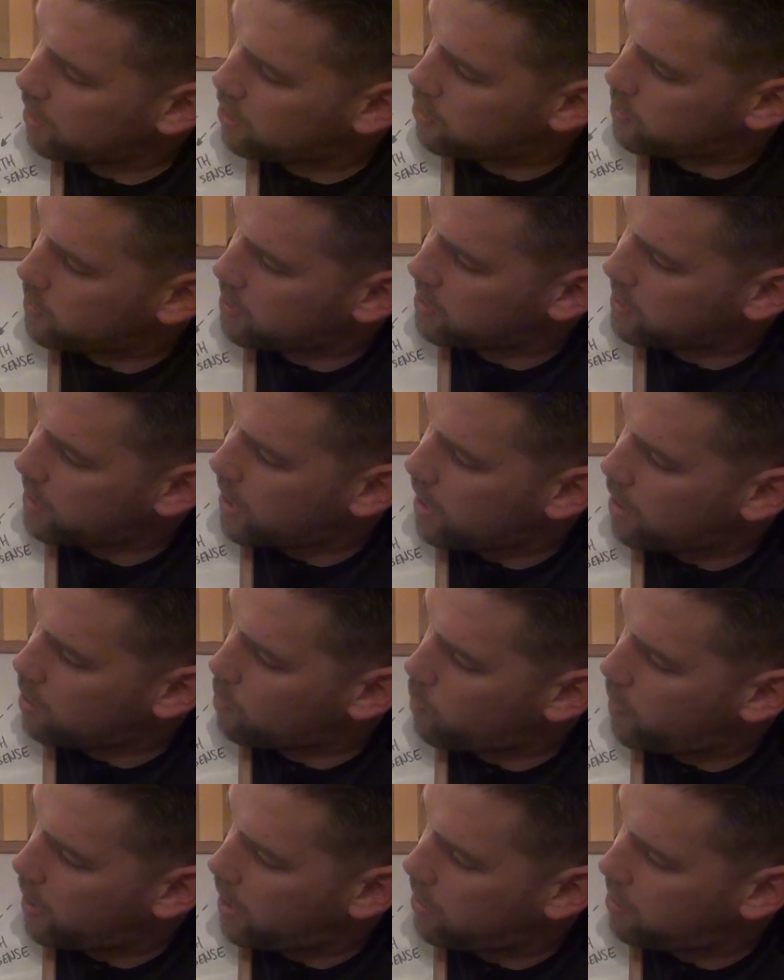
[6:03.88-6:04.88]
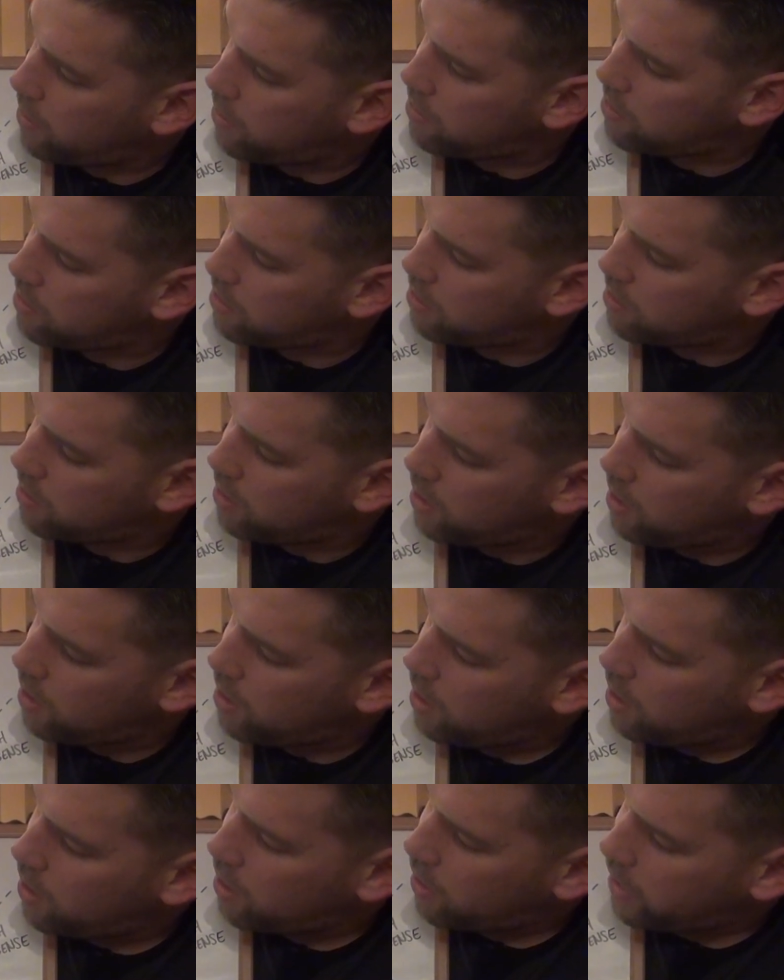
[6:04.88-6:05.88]
So it's now awareness
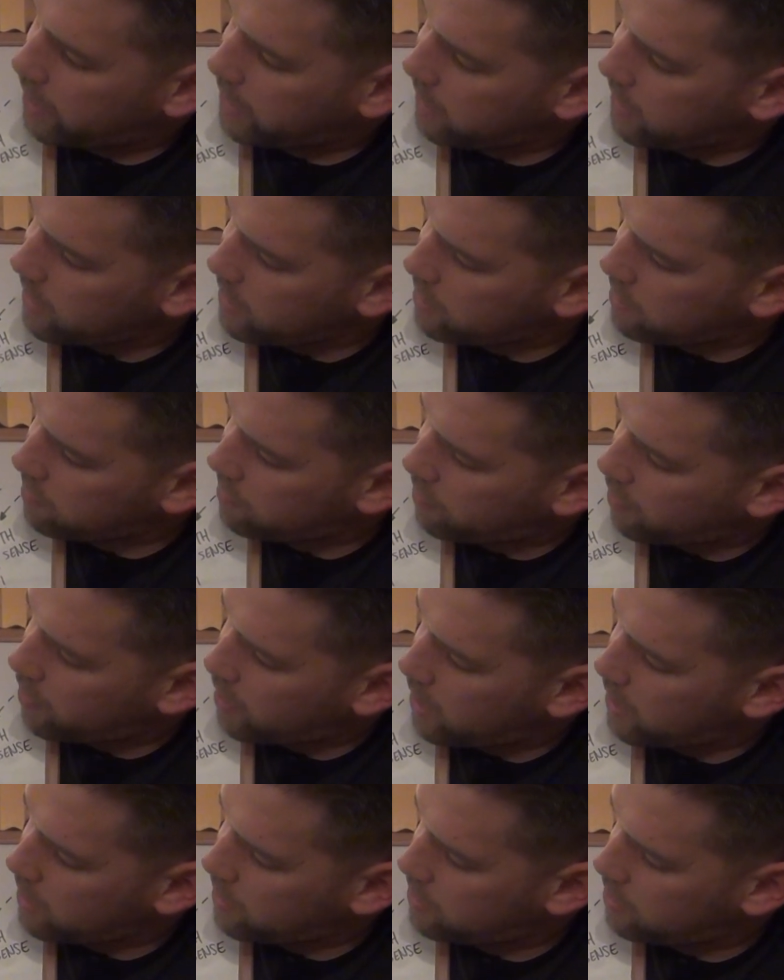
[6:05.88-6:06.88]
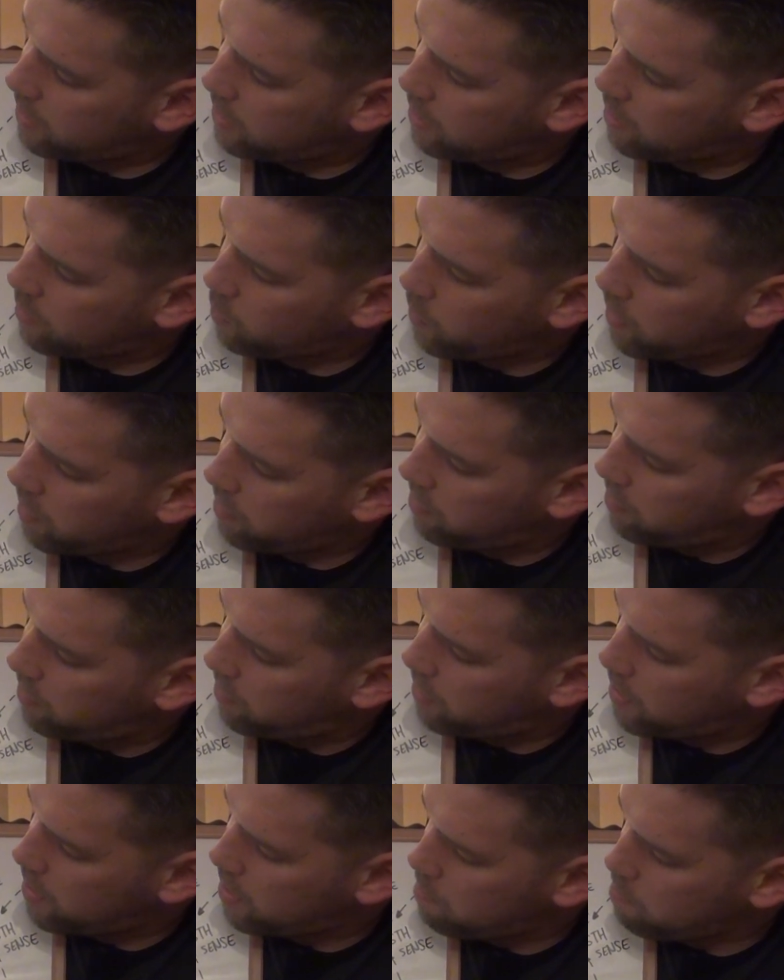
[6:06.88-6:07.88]
identified with
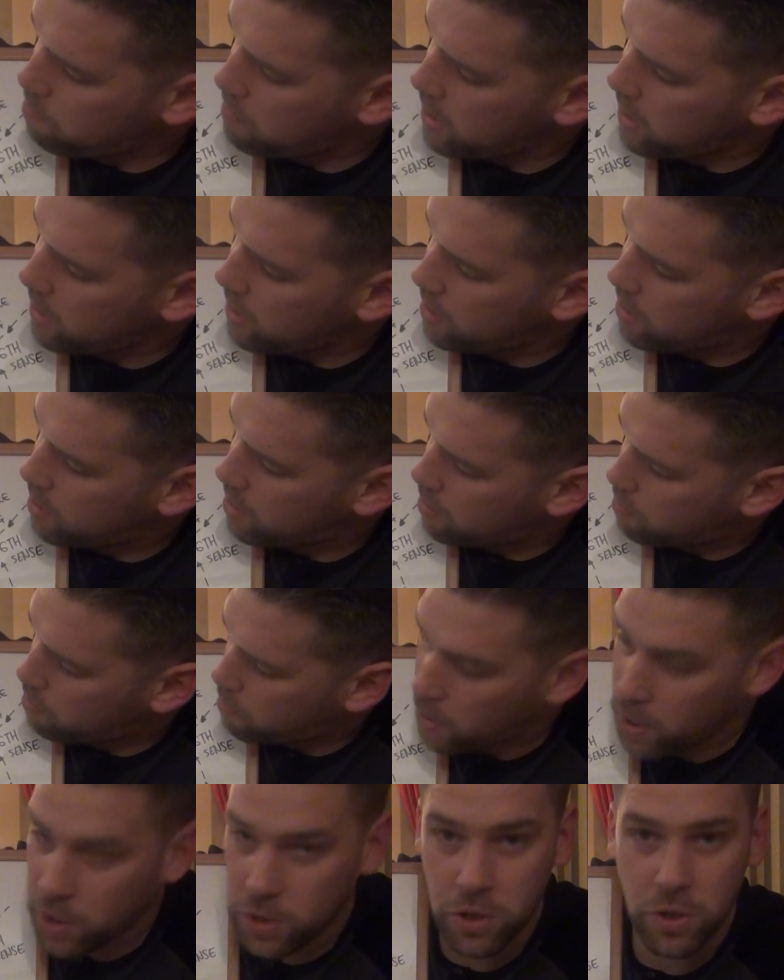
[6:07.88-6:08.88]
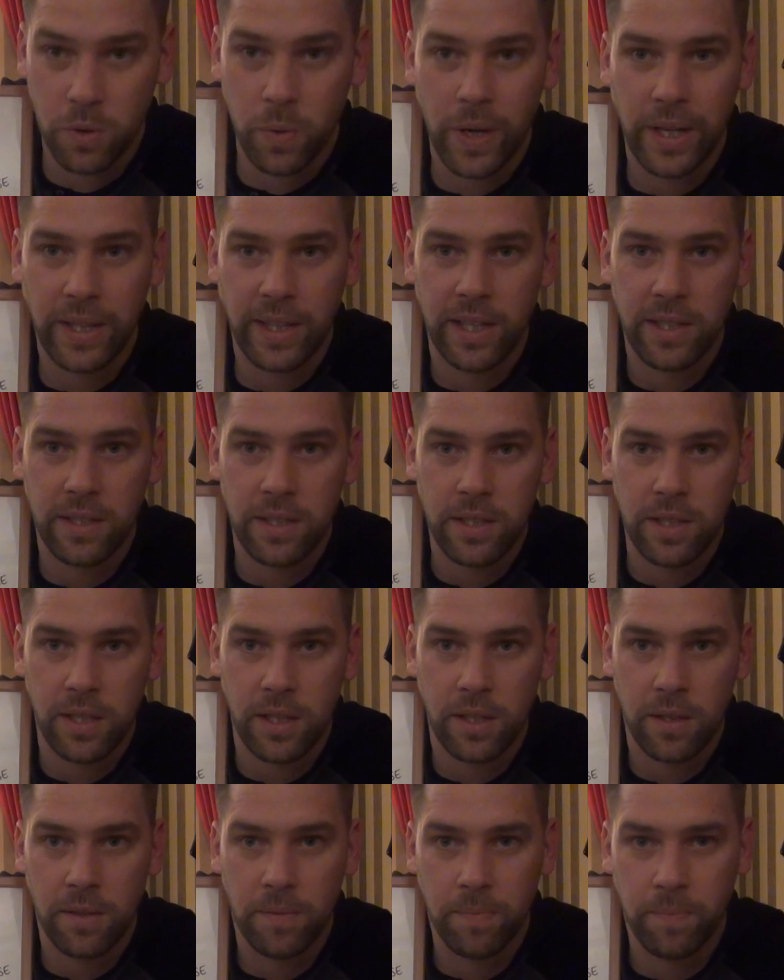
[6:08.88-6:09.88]
me, personal
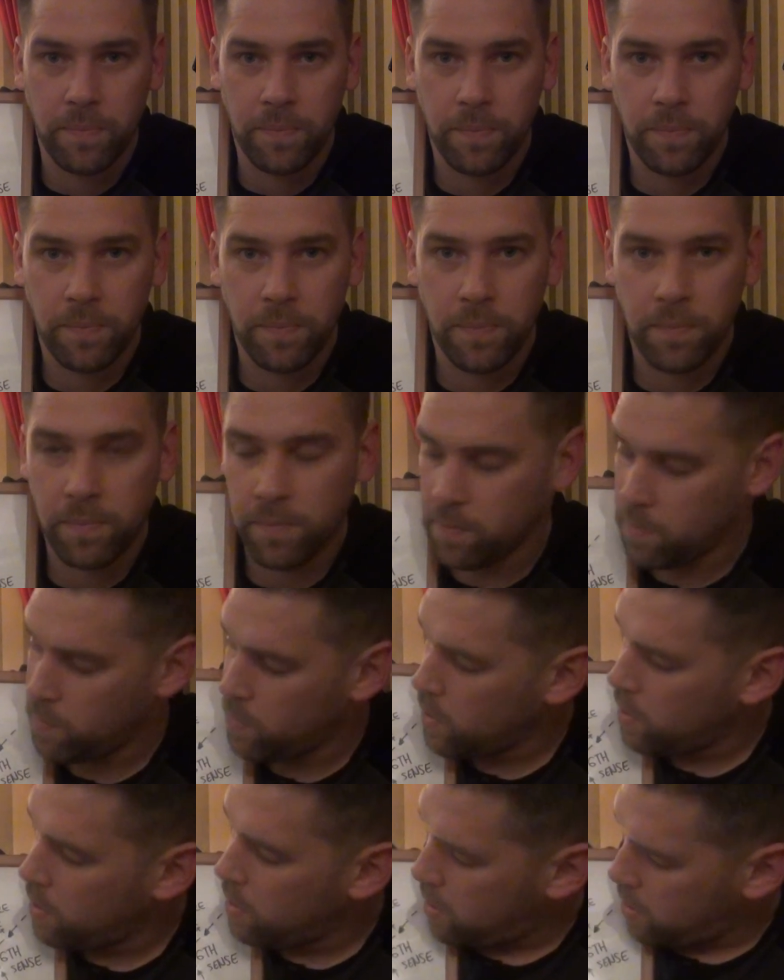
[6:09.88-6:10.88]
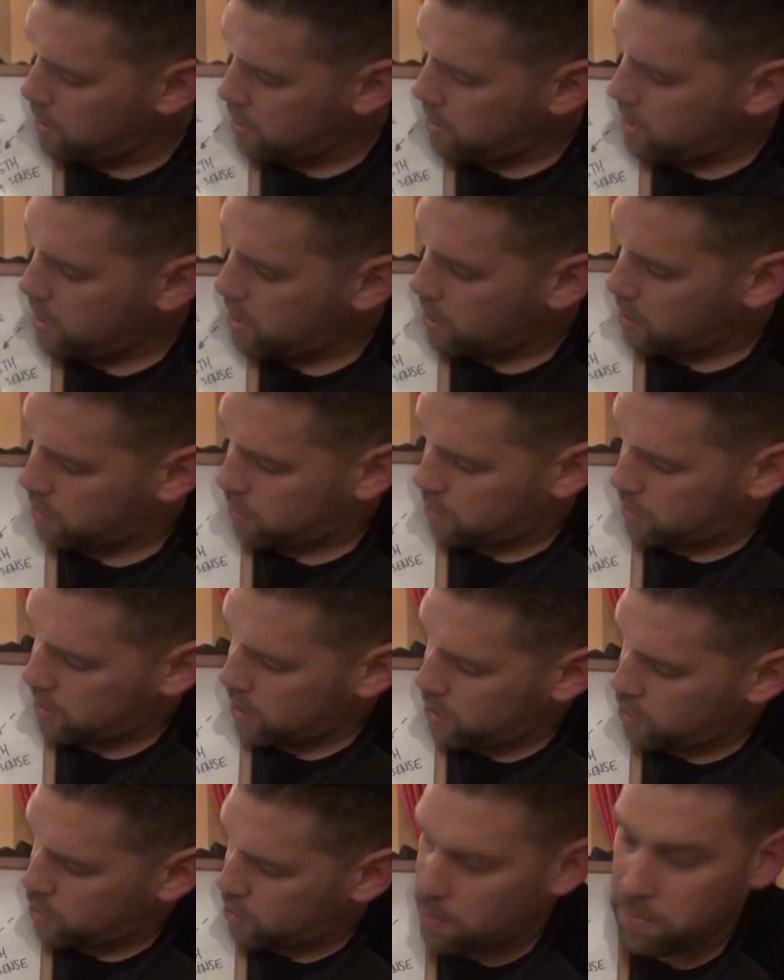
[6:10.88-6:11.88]
identity. Now
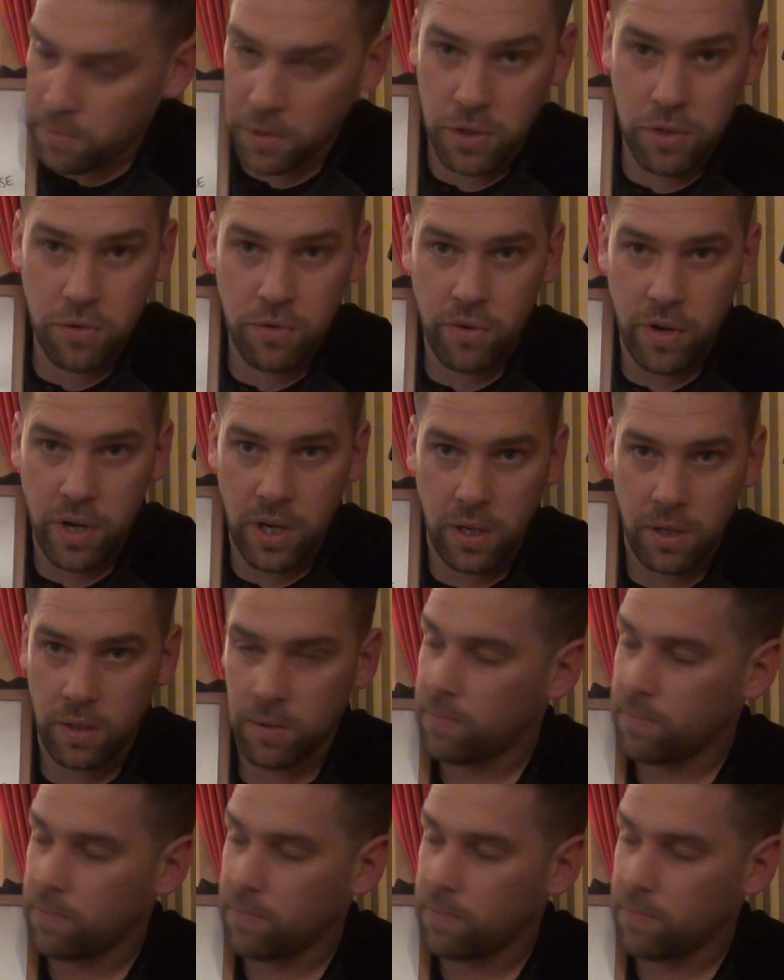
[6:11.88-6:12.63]
stage number 3,